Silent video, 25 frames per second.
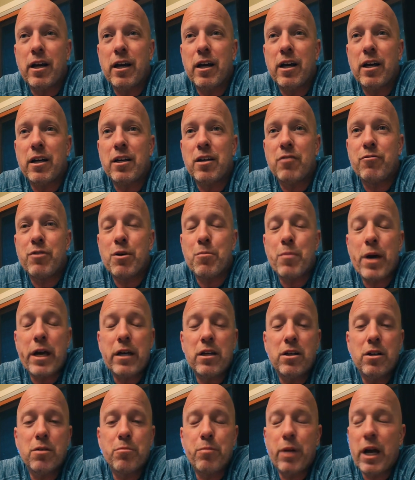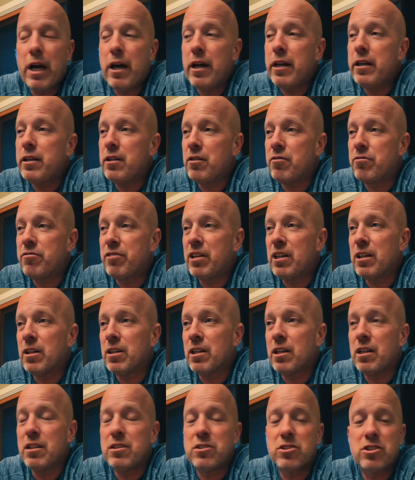And if you make your bed, you
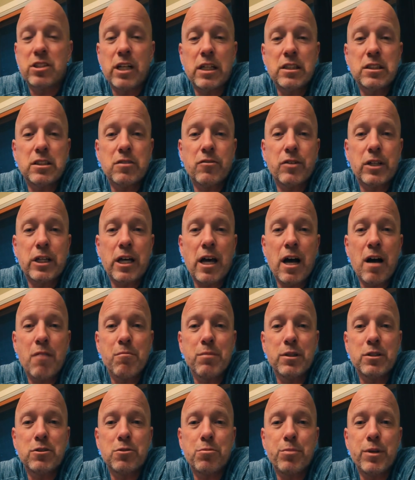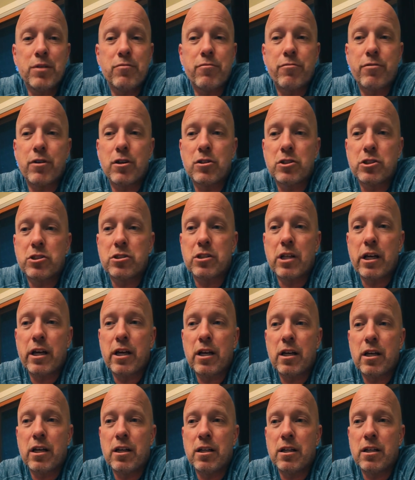feel a sense of accomplishment
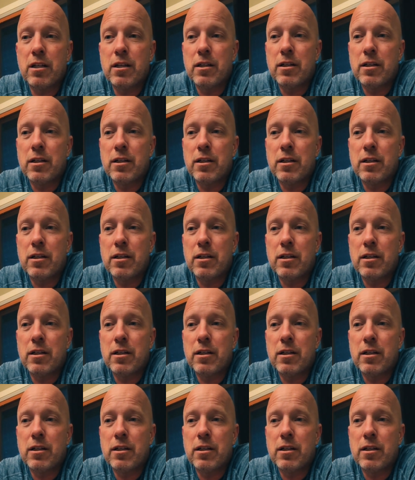first thing.